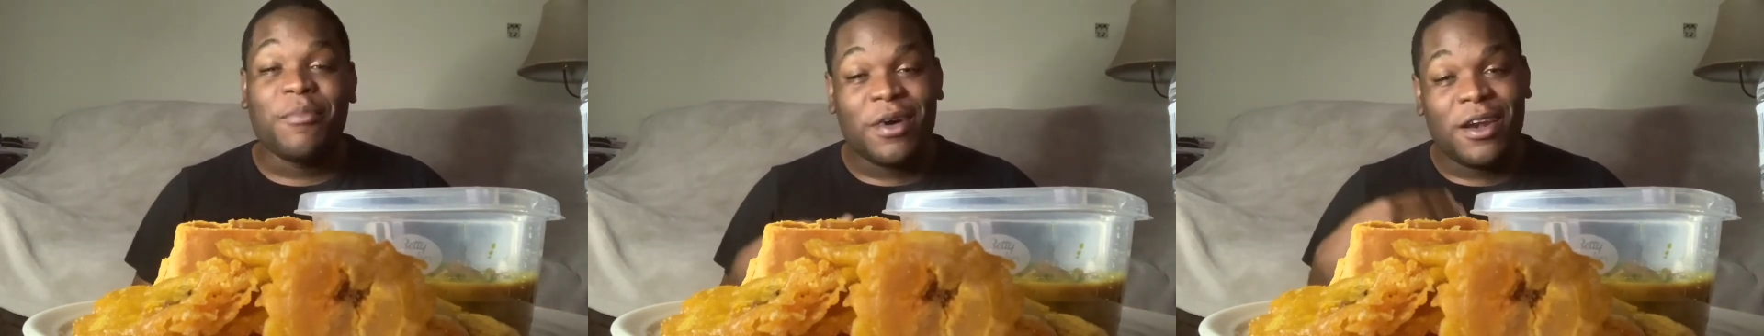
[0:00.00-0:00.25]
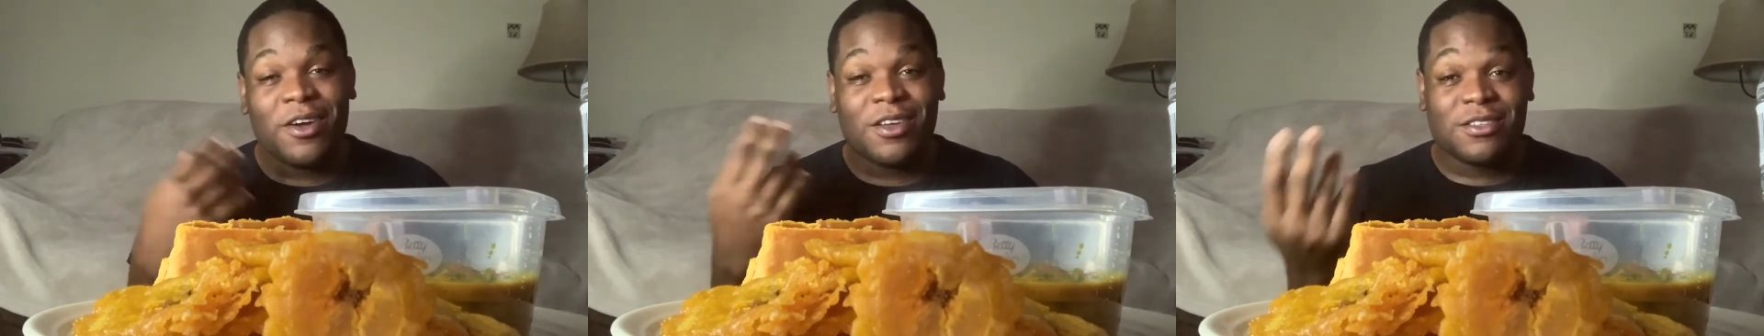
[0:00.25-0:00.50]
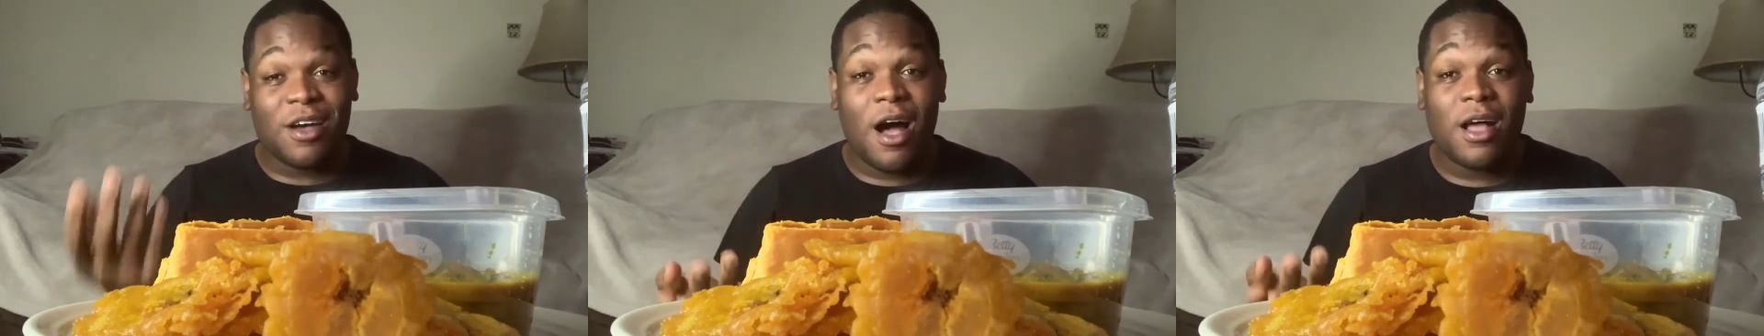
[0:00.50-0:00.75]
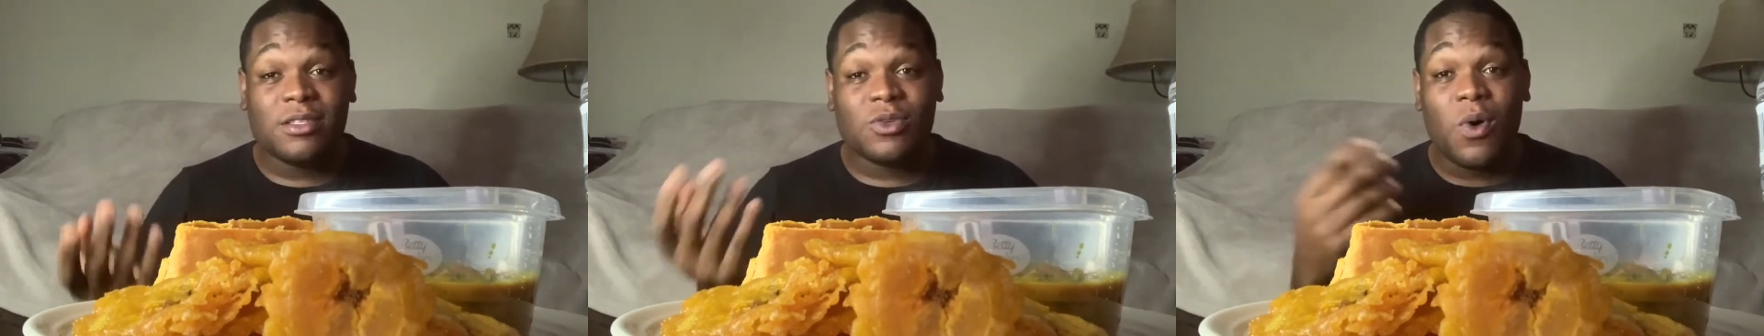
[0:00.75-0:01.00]
but no, it's
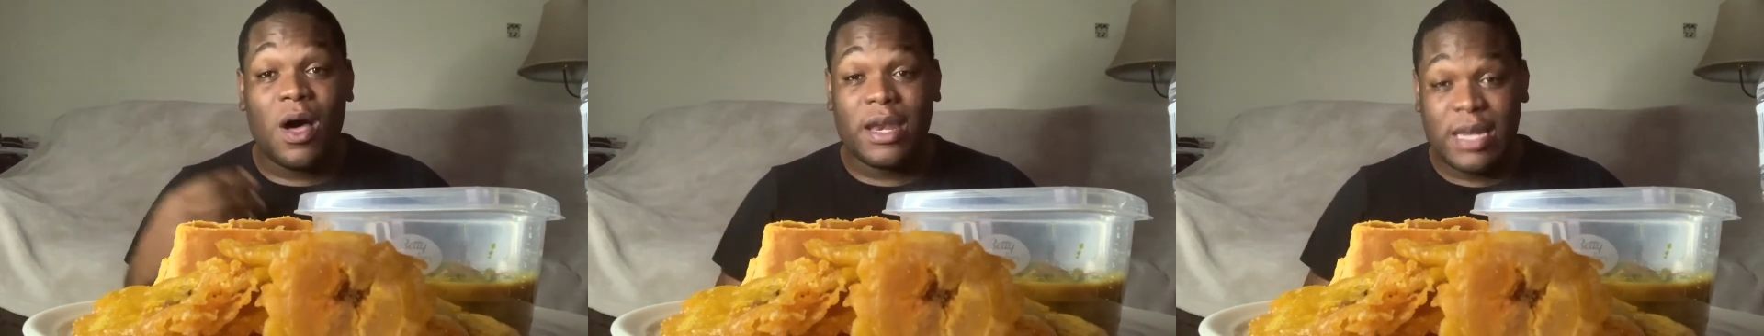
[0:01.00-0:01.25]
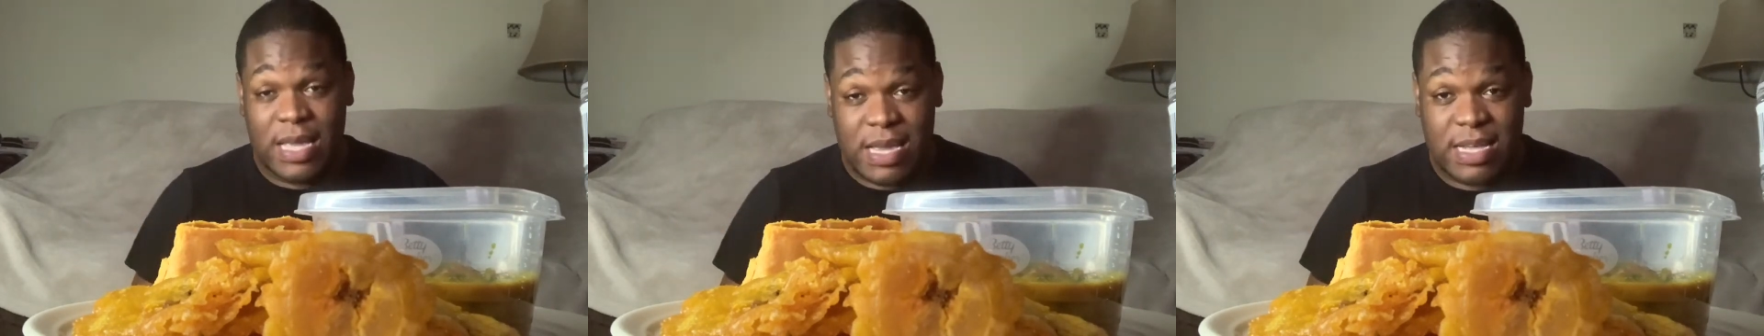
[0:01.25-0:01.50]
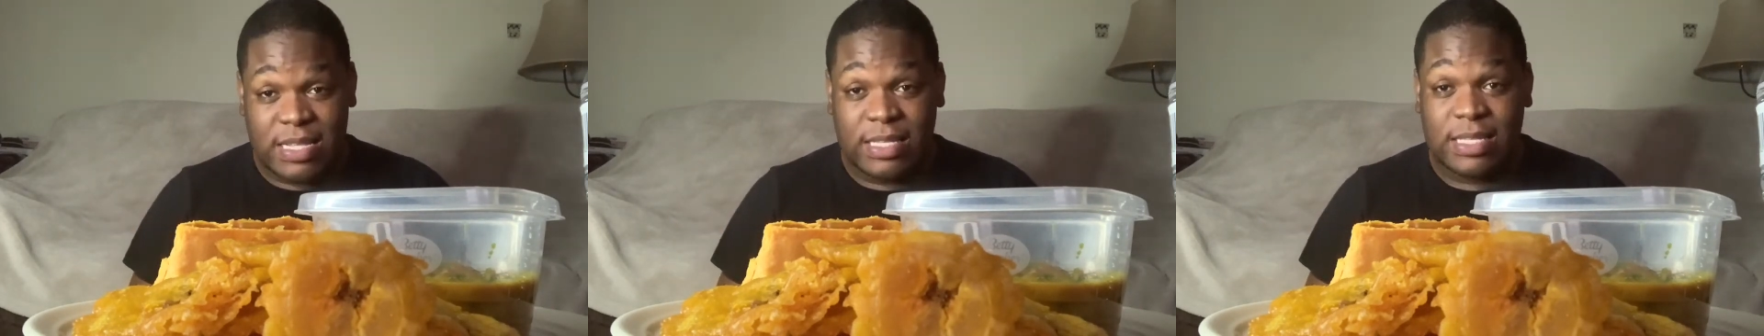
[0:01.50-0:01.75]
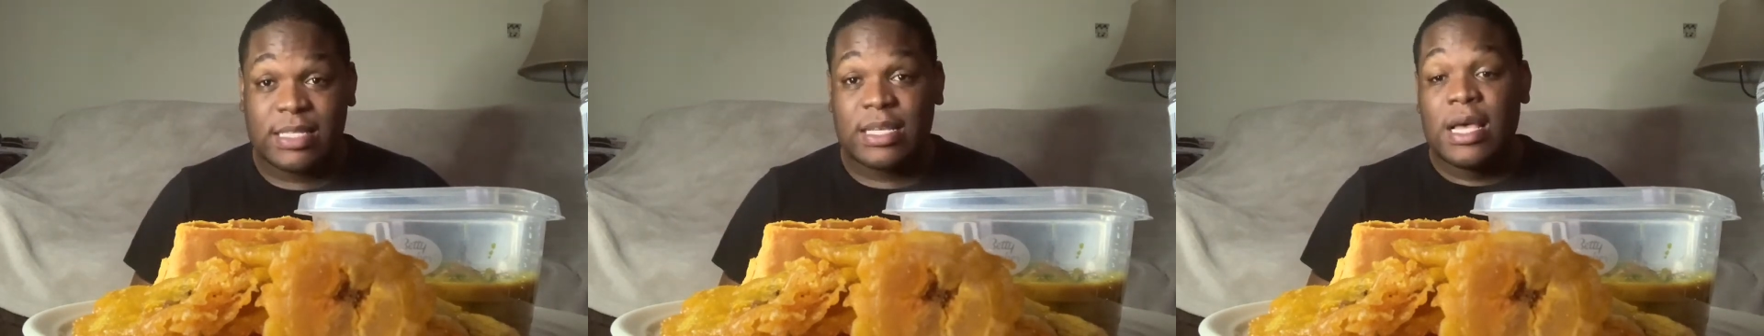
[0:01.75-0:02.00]
Antoine
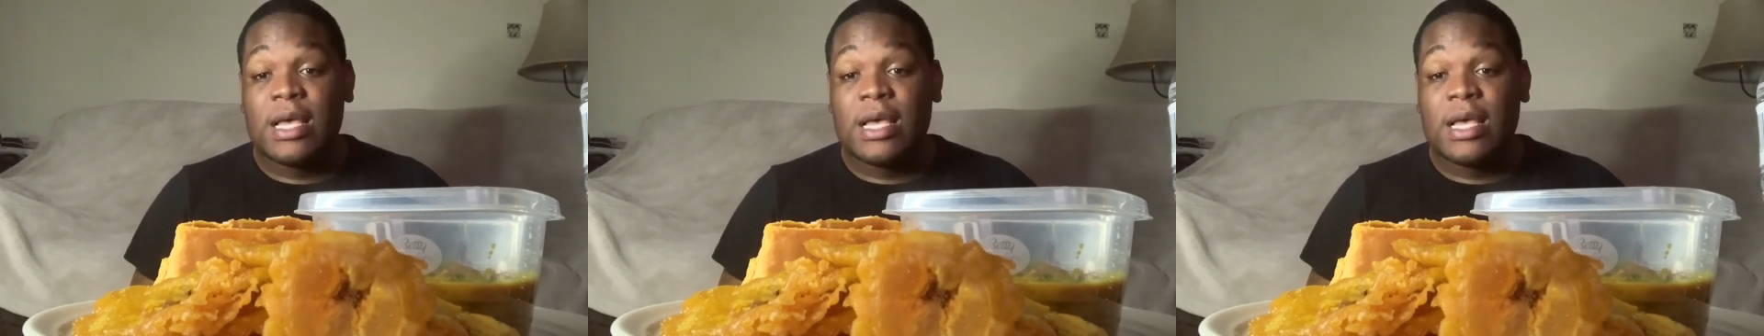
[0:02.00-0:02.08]
Eats.